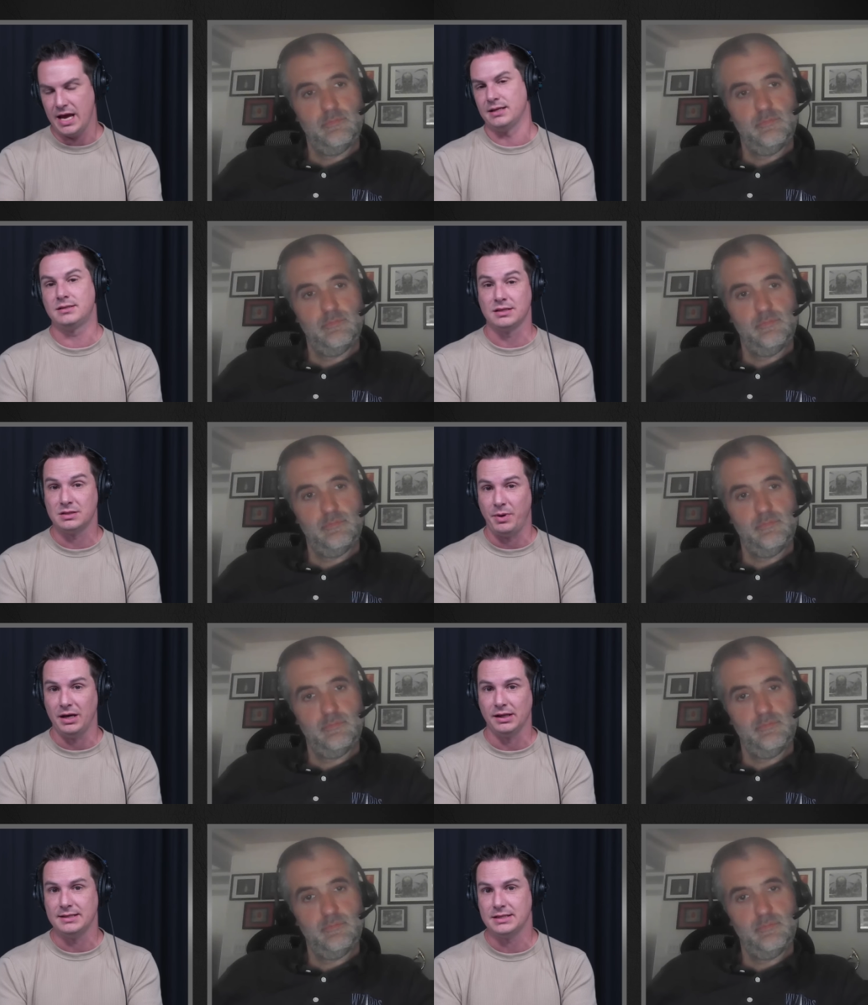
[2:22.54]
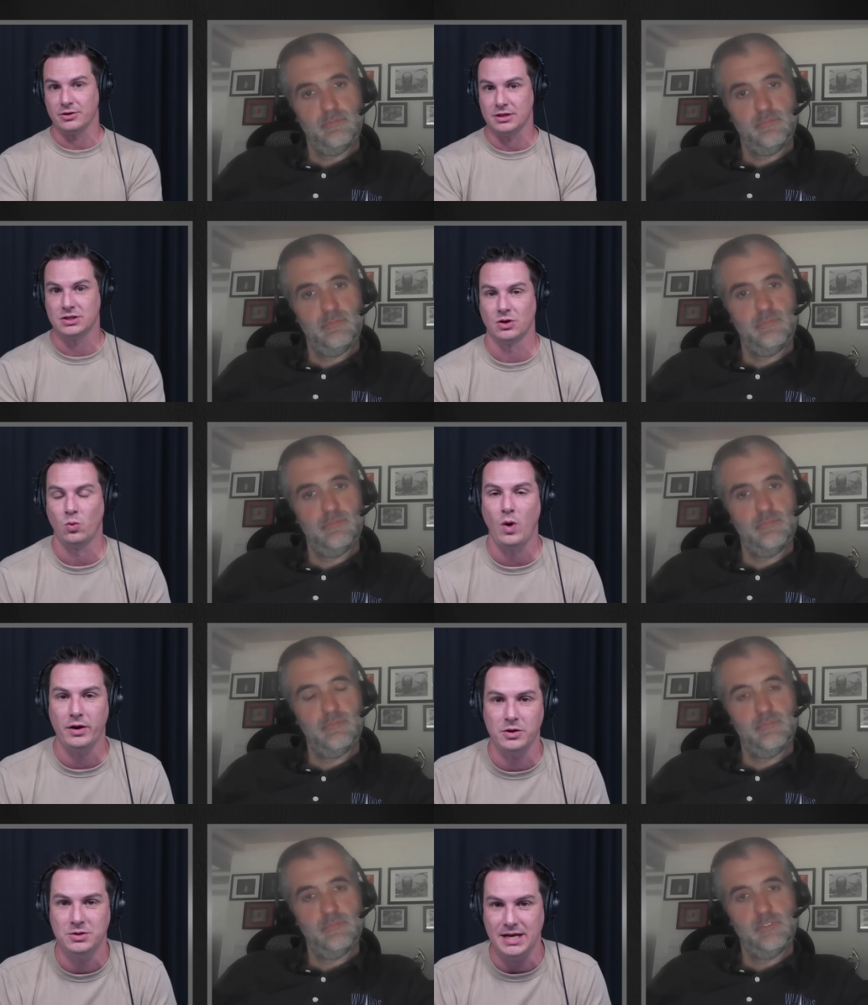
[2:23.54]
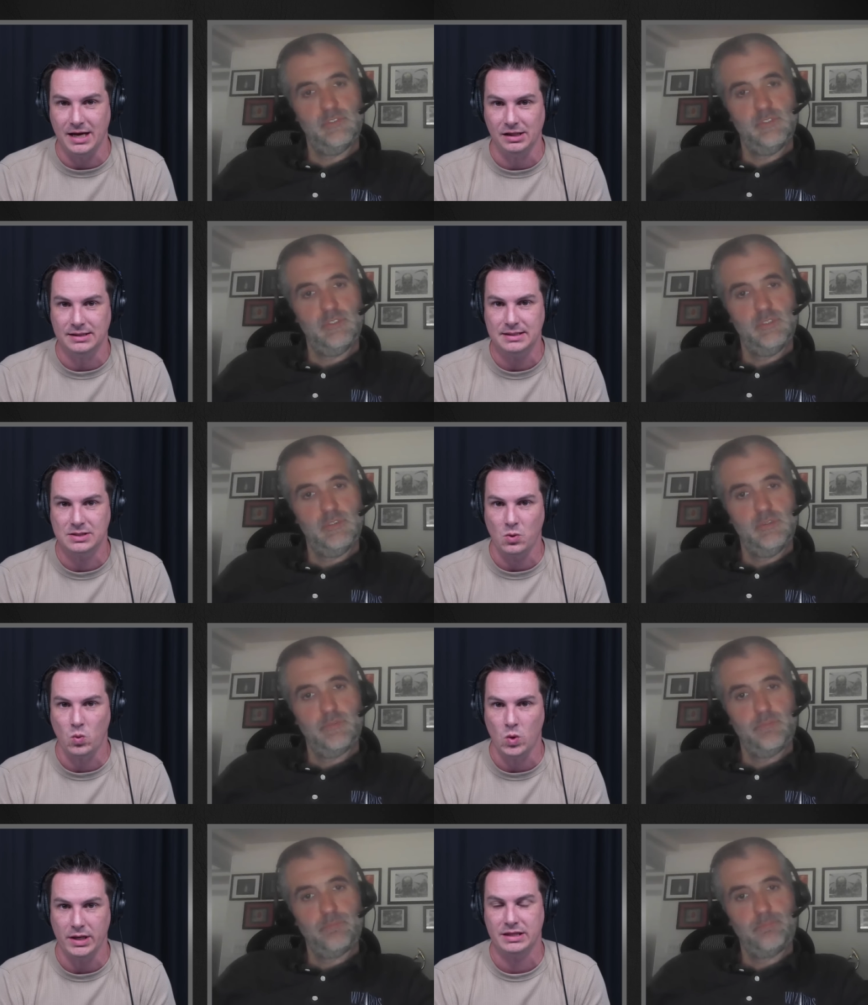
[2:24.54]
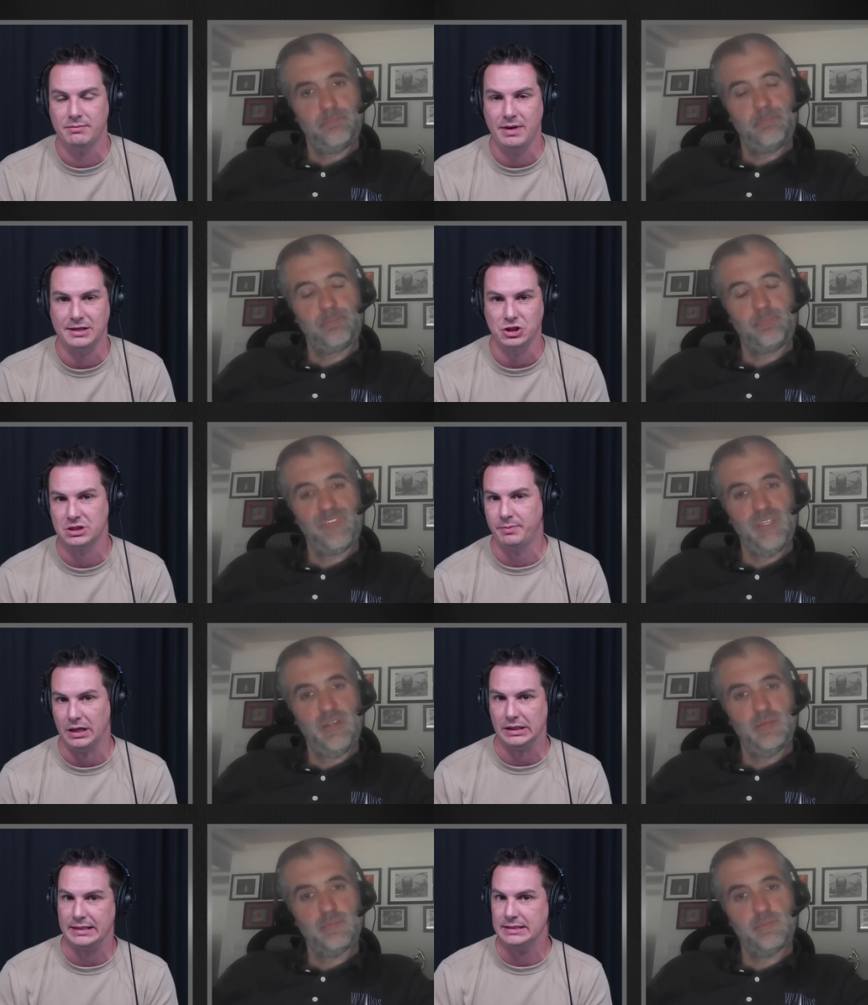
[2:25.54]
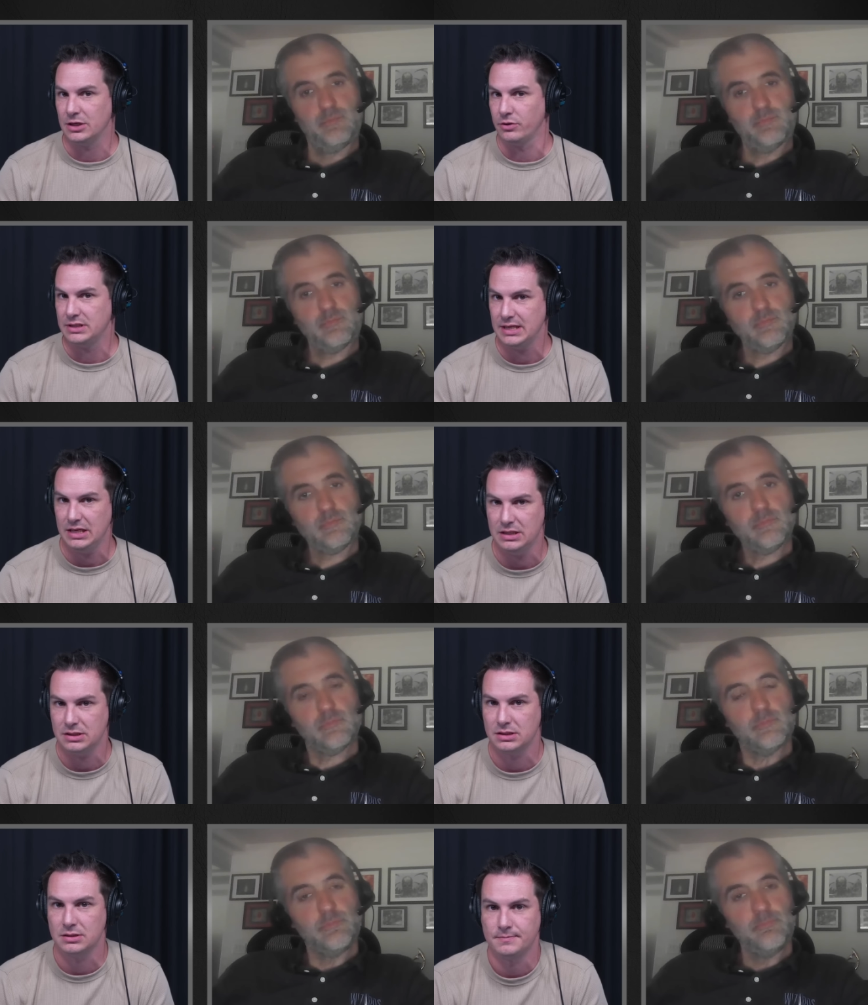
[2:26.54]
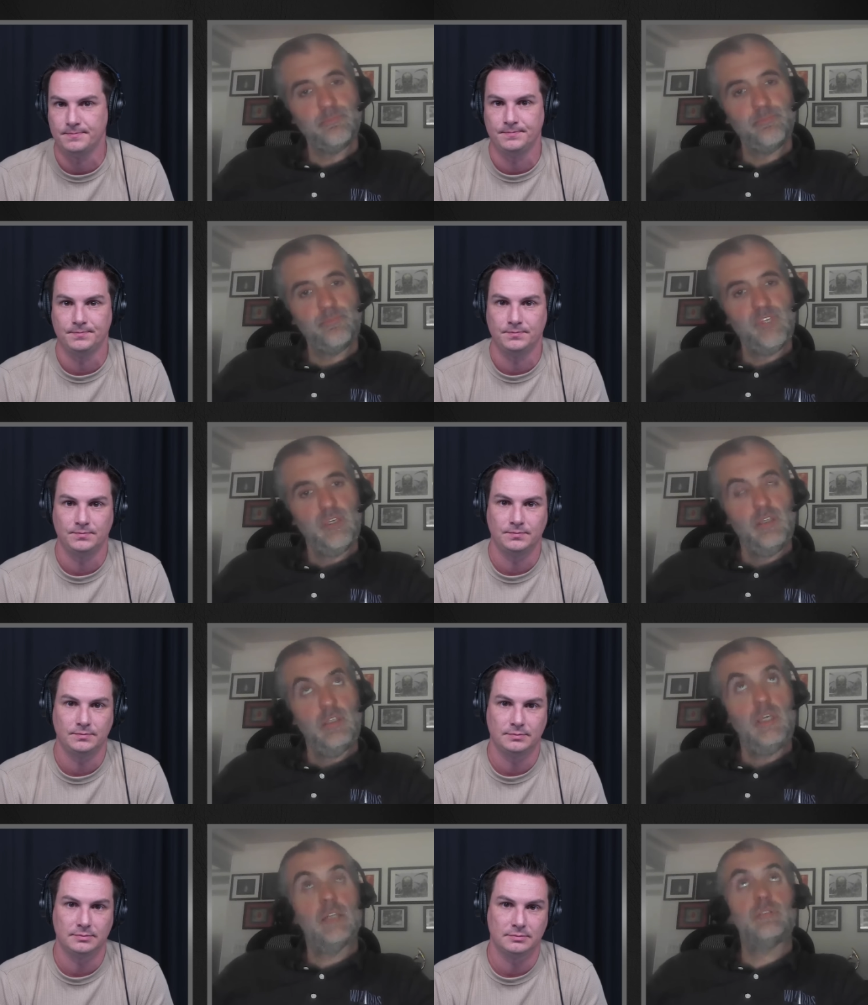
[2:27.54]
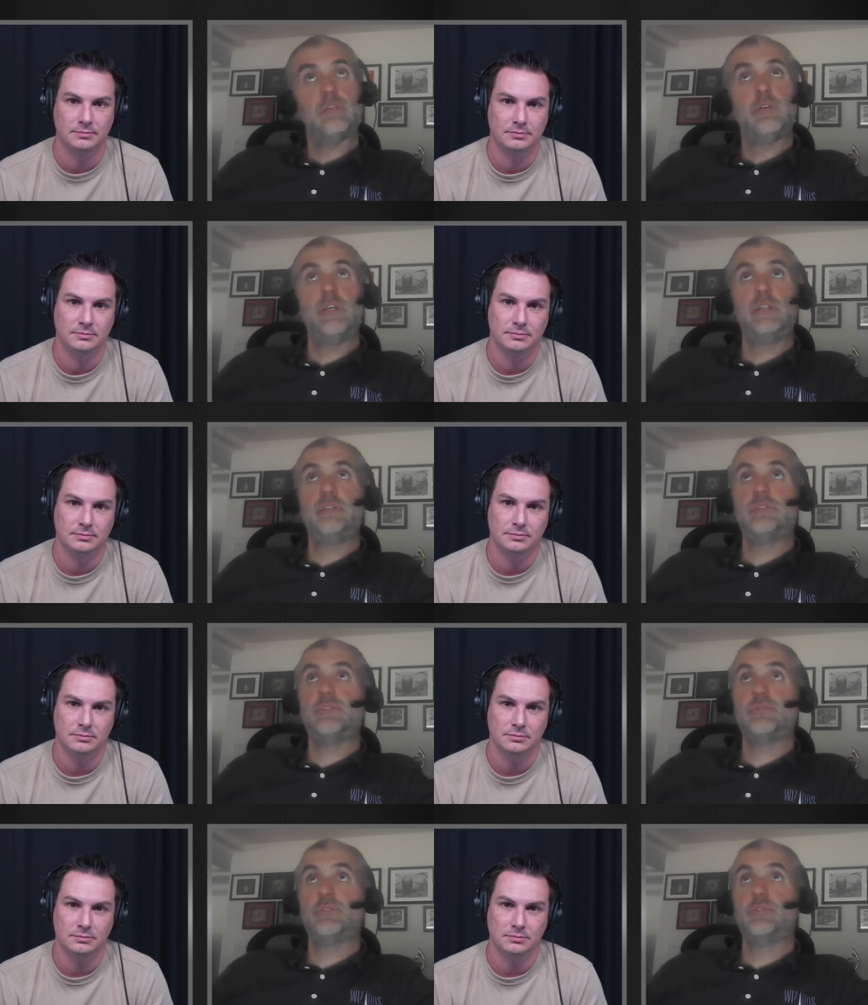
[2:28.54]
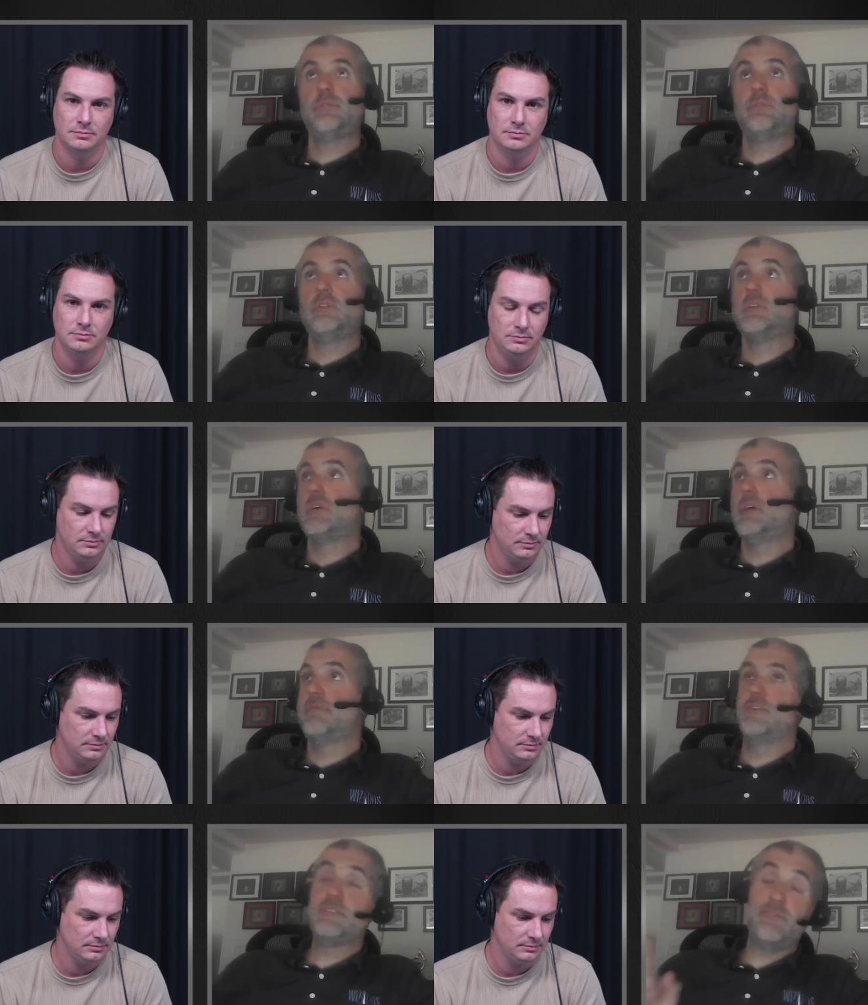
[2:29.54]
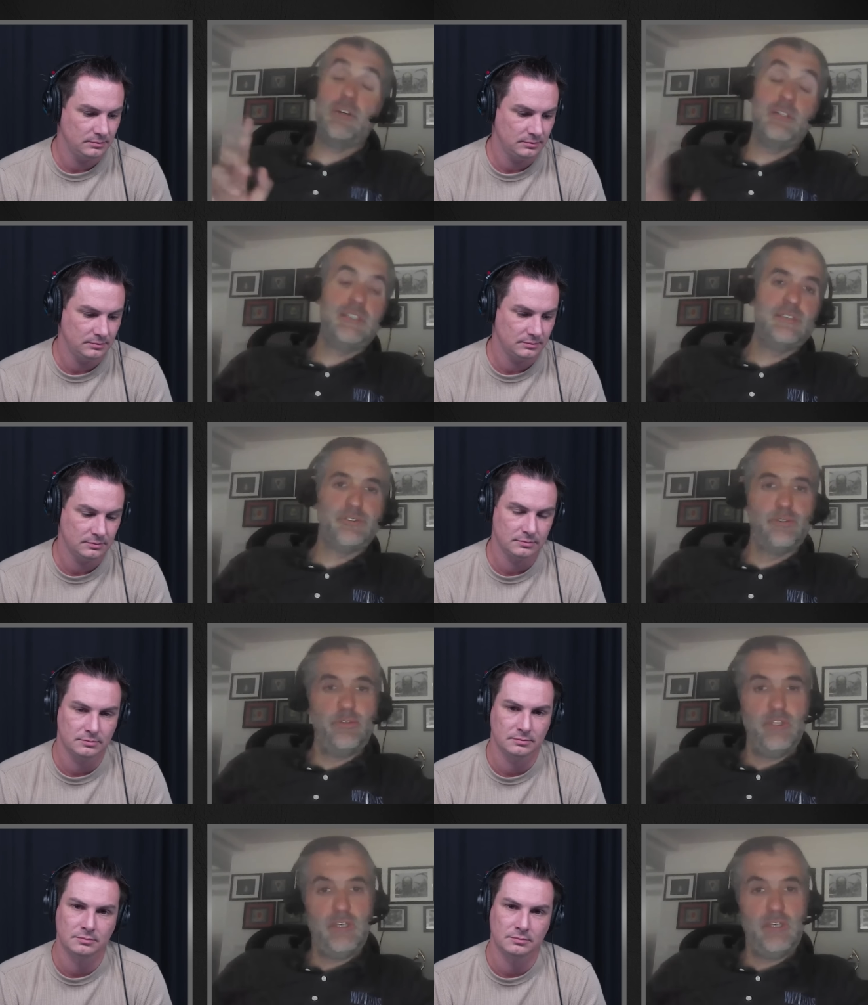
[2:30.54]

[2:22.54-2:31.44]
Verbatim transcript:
Speaker 1: hence the Spotlight Series. So why don't you tell us what the Magic Spotlight Series is?
Speaker 2: Yeah, so it is true. Uh, first of all, it is true